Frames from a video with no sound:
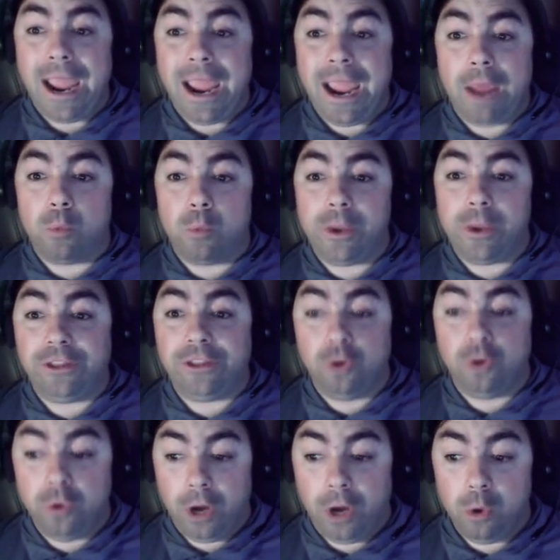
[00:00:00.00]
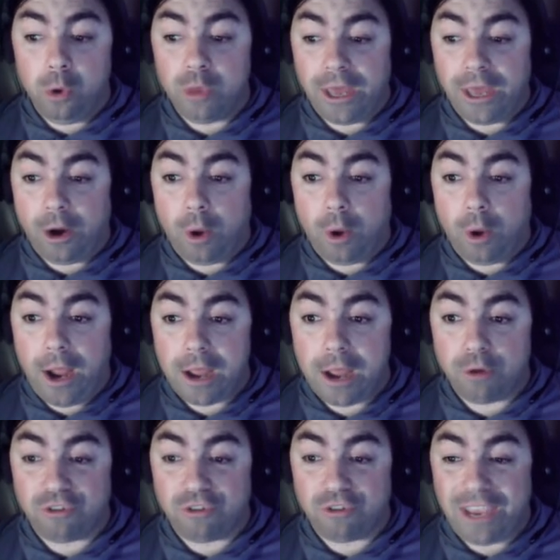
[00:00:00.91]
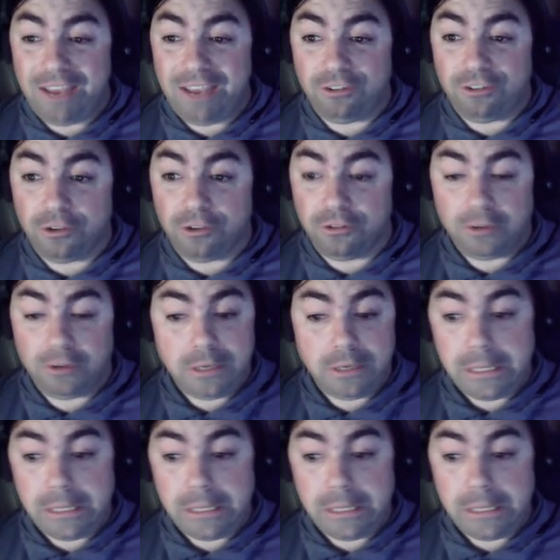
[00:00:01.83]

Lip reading: And we do know that Ohio's cases,